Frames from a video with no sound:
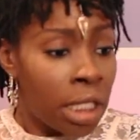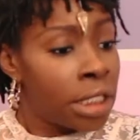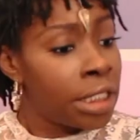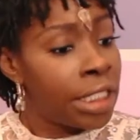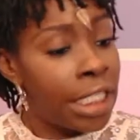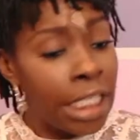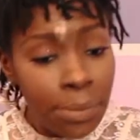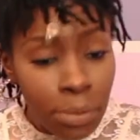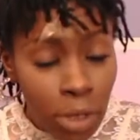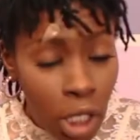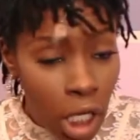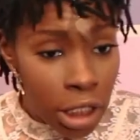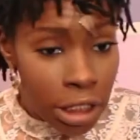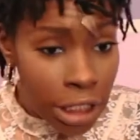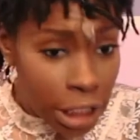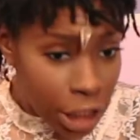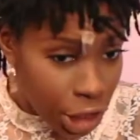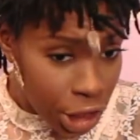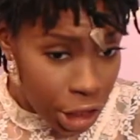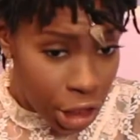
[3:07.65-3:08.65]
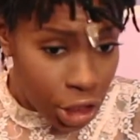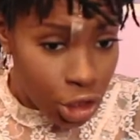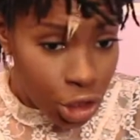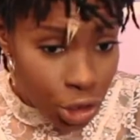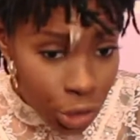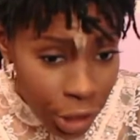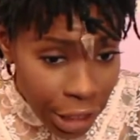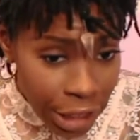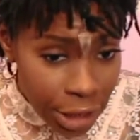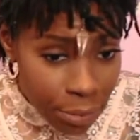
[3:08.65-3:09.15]
deep conditioning
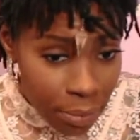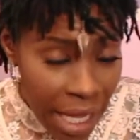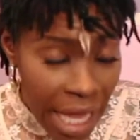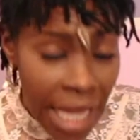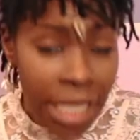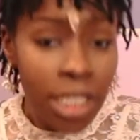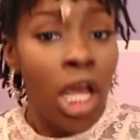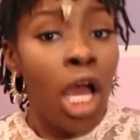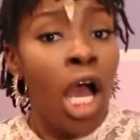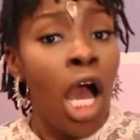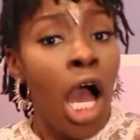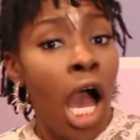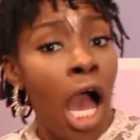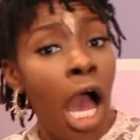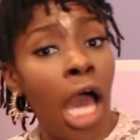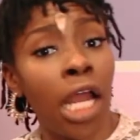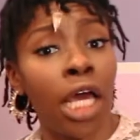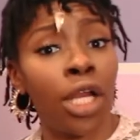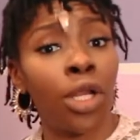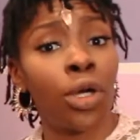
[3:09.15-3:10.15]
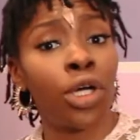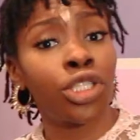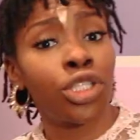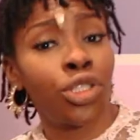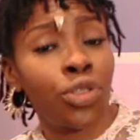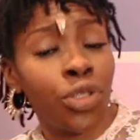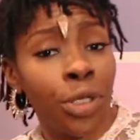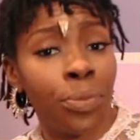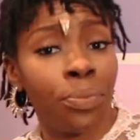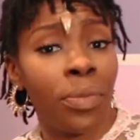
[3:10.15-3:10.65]
treatment. All of
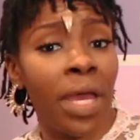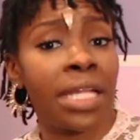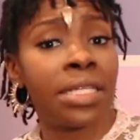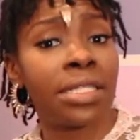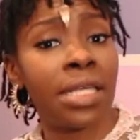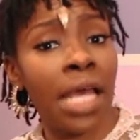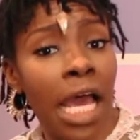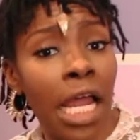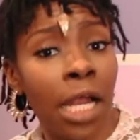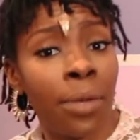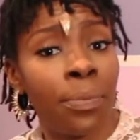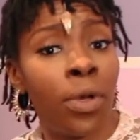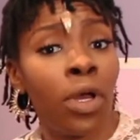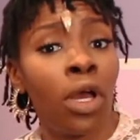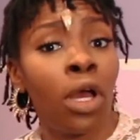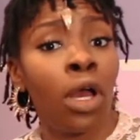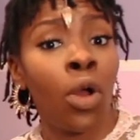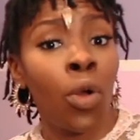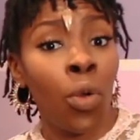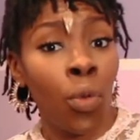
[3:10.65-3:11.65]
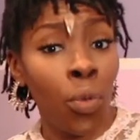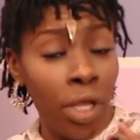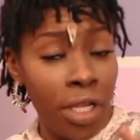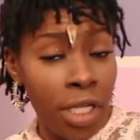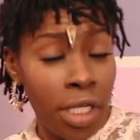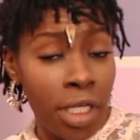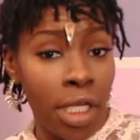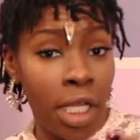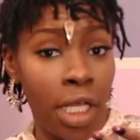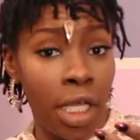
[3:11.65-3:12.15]
those treatments help
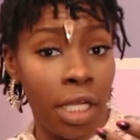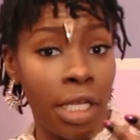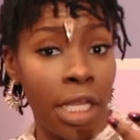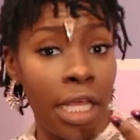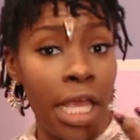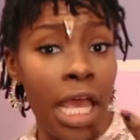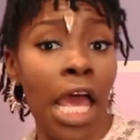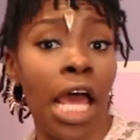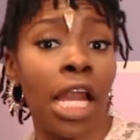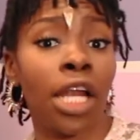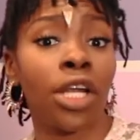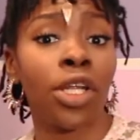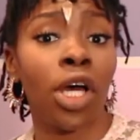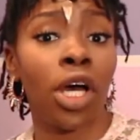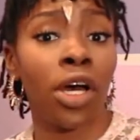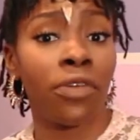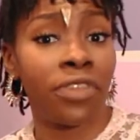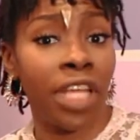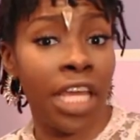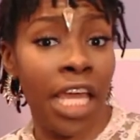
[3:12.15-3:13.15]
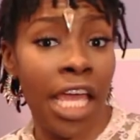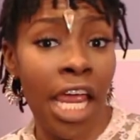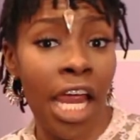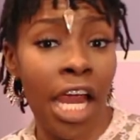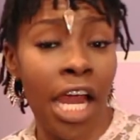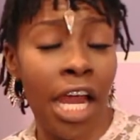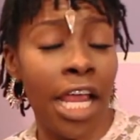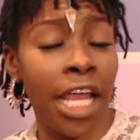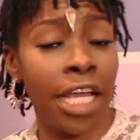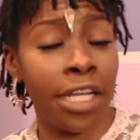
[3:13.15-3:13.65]
with the health of the
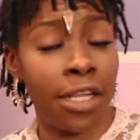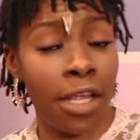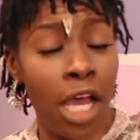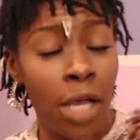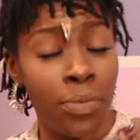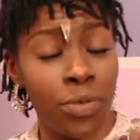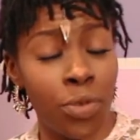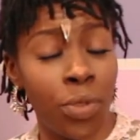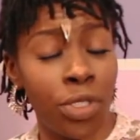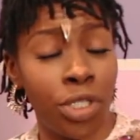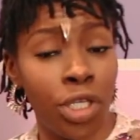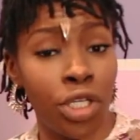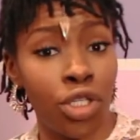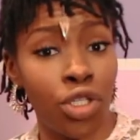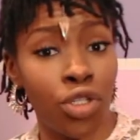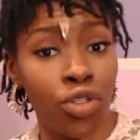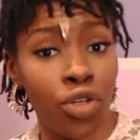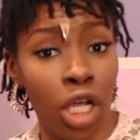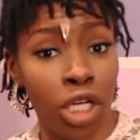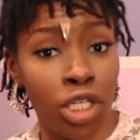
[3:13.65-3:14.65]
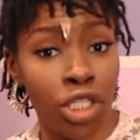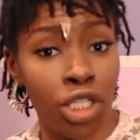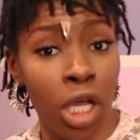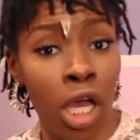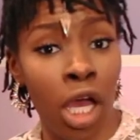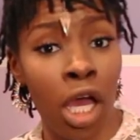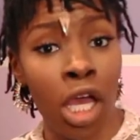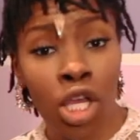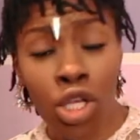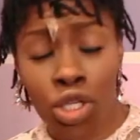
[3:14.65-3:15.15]
hair. It helps with the
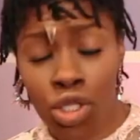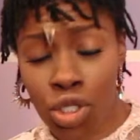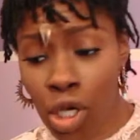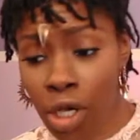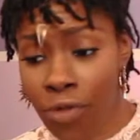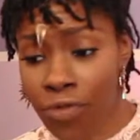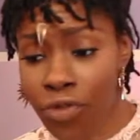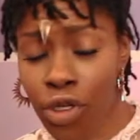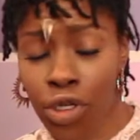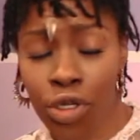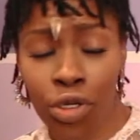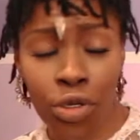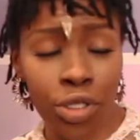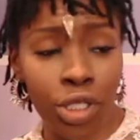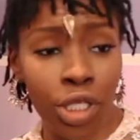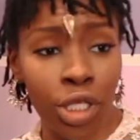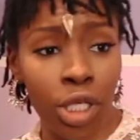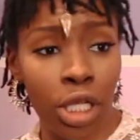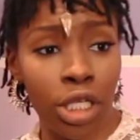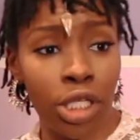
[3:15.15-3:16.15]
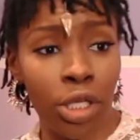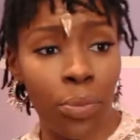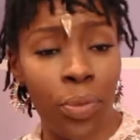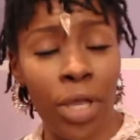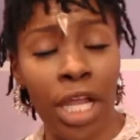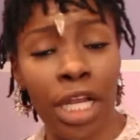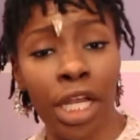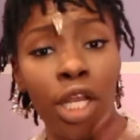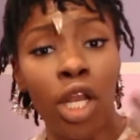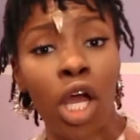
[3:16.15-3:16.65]
structure. So if you're using,
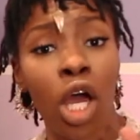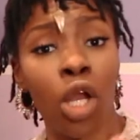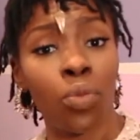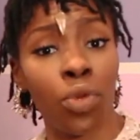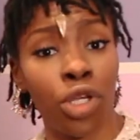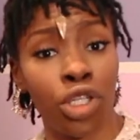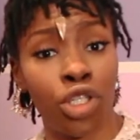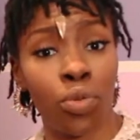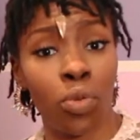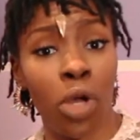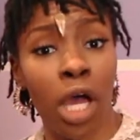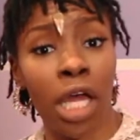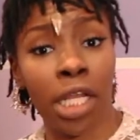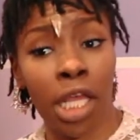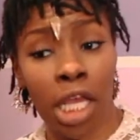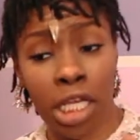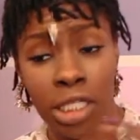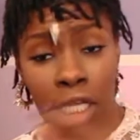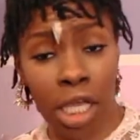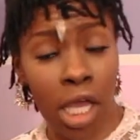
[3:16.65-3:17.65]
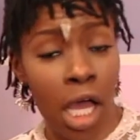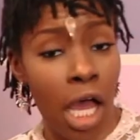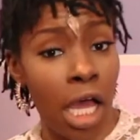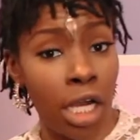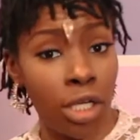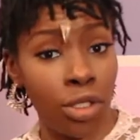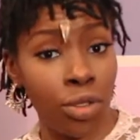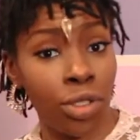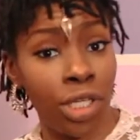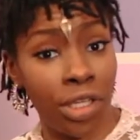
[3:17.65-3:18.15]
depending on which one, because they
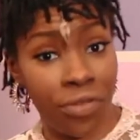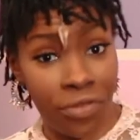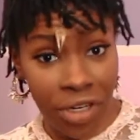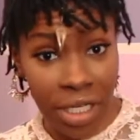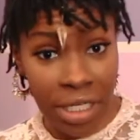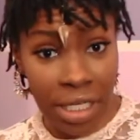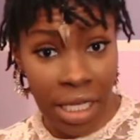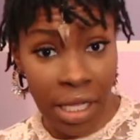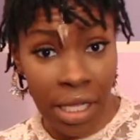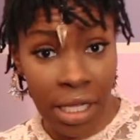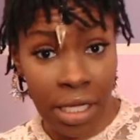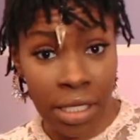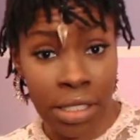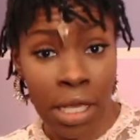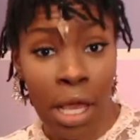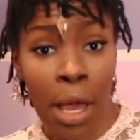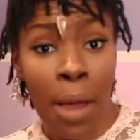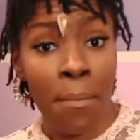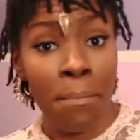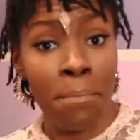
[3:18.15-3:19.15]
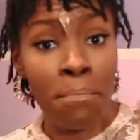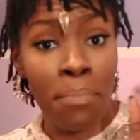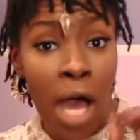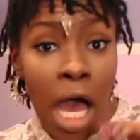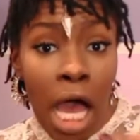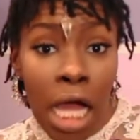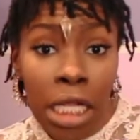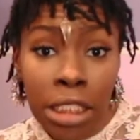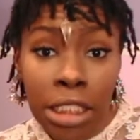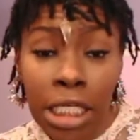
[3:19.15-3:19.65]
all do different things.
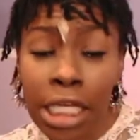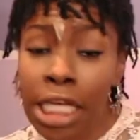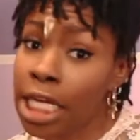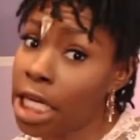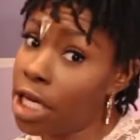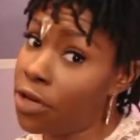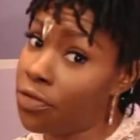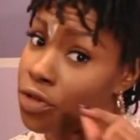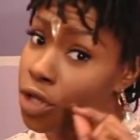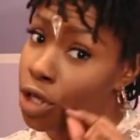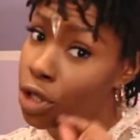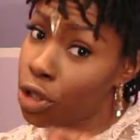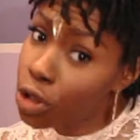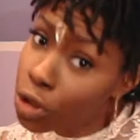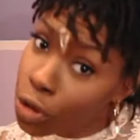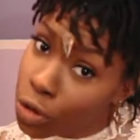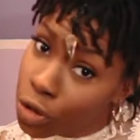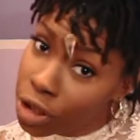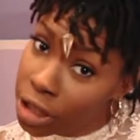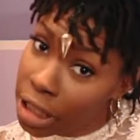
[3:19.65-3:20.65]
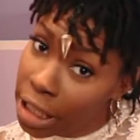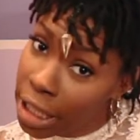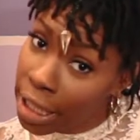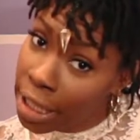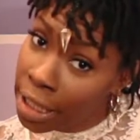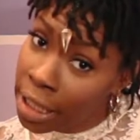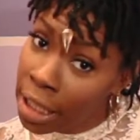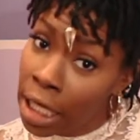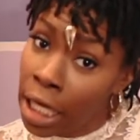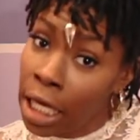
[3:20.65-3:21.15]
But if you're
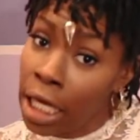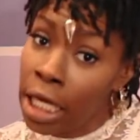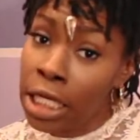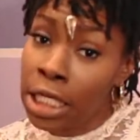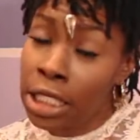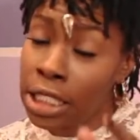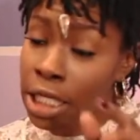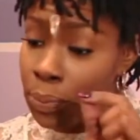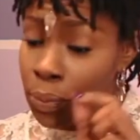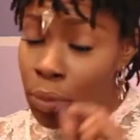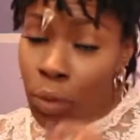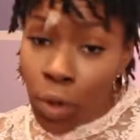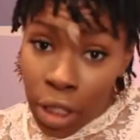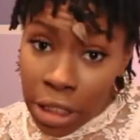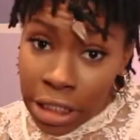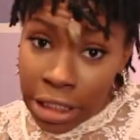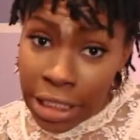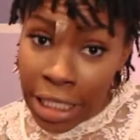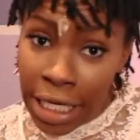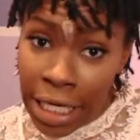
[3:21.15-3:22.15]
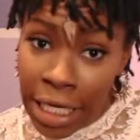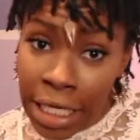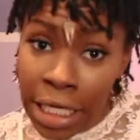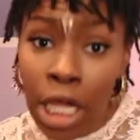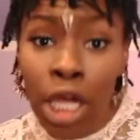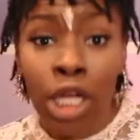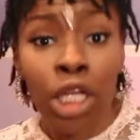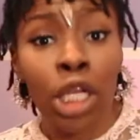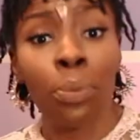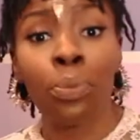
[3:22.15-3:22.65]
using the
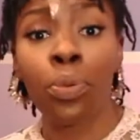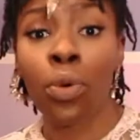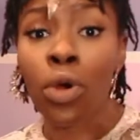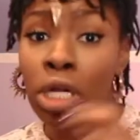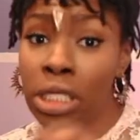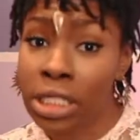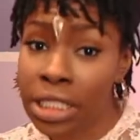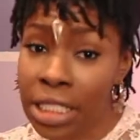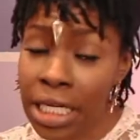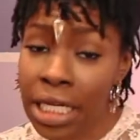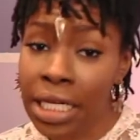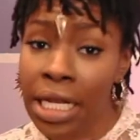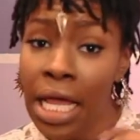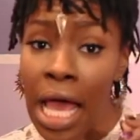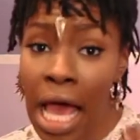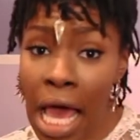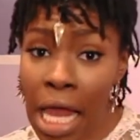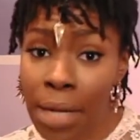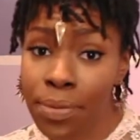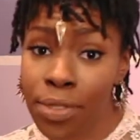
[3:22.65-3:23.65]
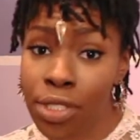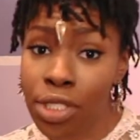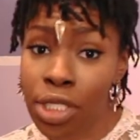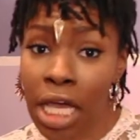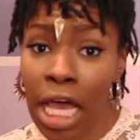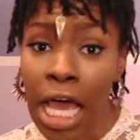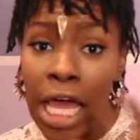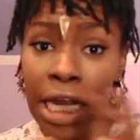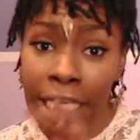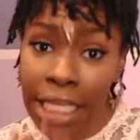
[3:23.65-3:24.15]
protein helps to
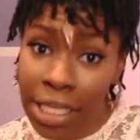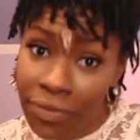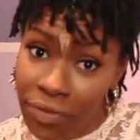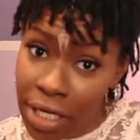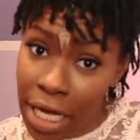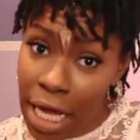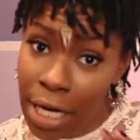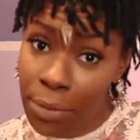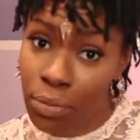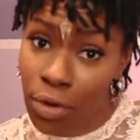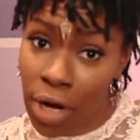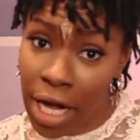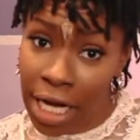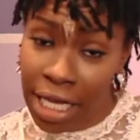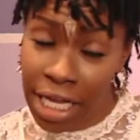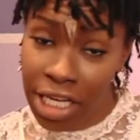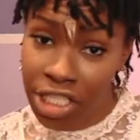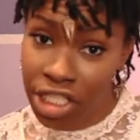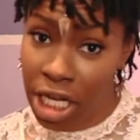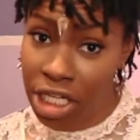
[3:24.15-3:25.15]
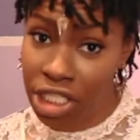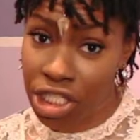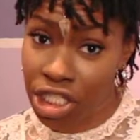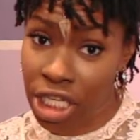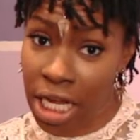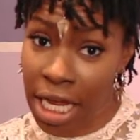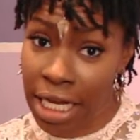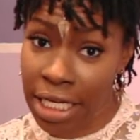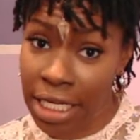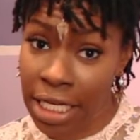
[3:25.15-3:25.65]
alleviate breakage and
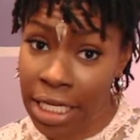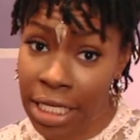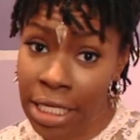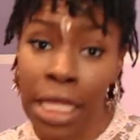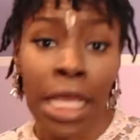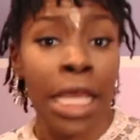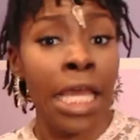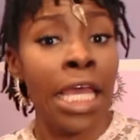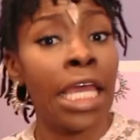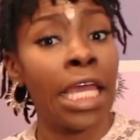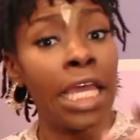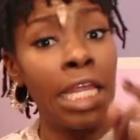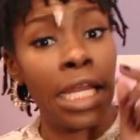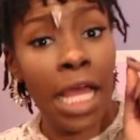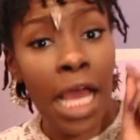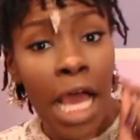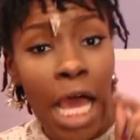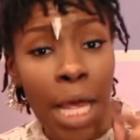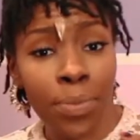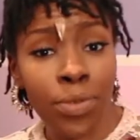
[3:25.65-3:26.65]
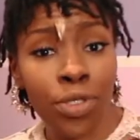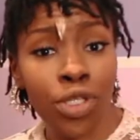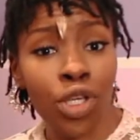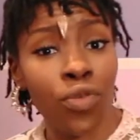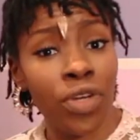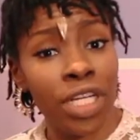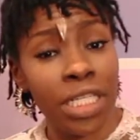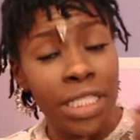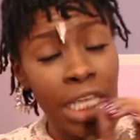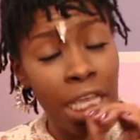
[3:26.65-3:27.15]
shedding. It helps to
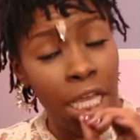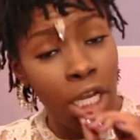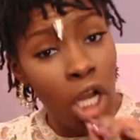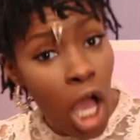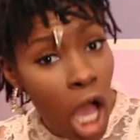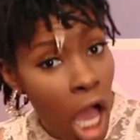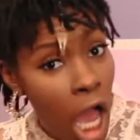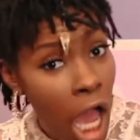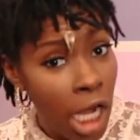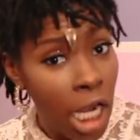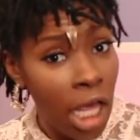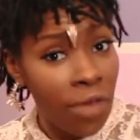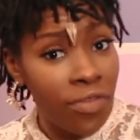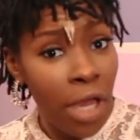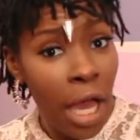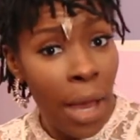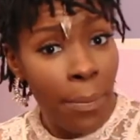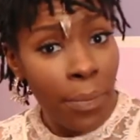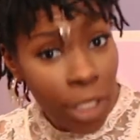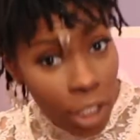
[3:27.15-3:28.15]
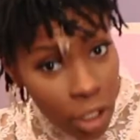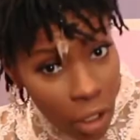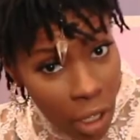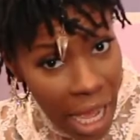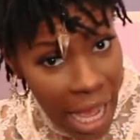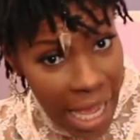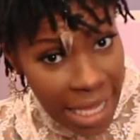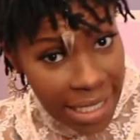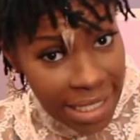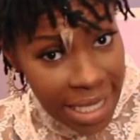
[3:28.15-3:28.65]
retain all of your amino
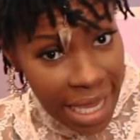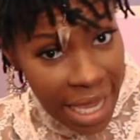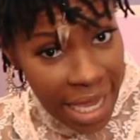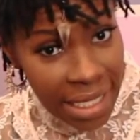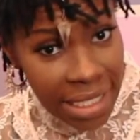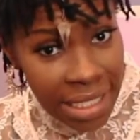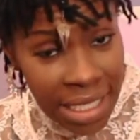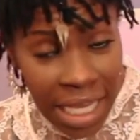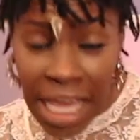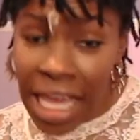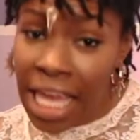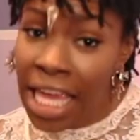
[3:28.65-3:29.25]
acids.